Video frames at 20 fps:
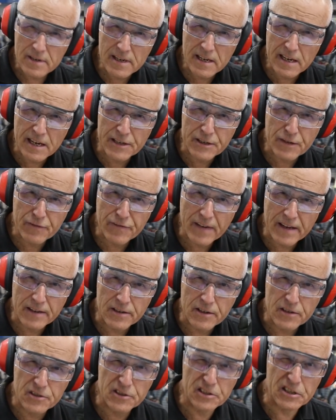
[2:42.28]
Ear
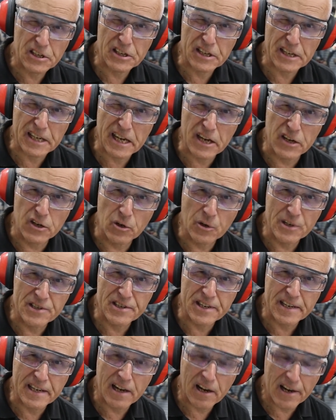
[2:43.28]
defenders, it's going to get
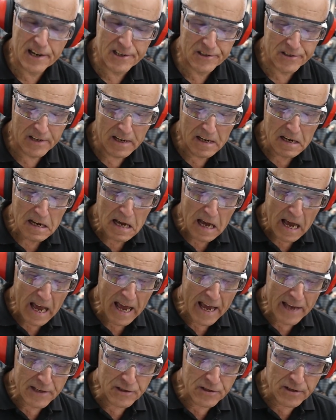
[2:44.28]
noisy guys,
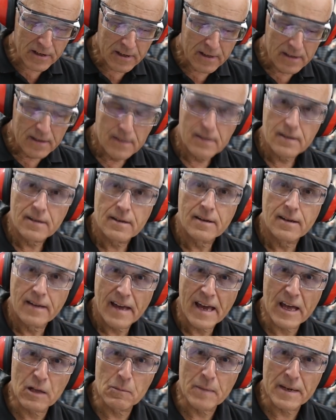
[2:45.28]
and
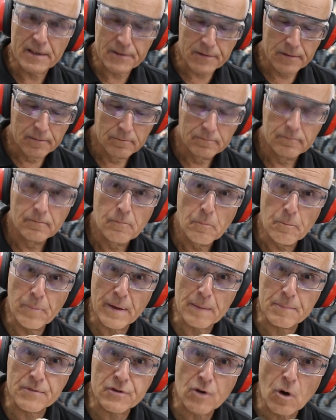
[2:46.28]
helmet.
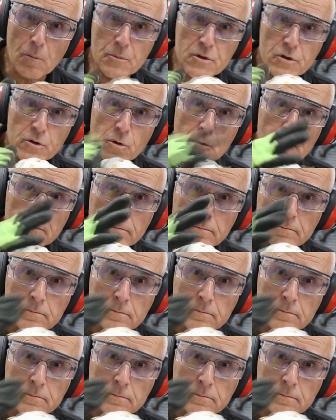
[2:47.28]
Pips optional.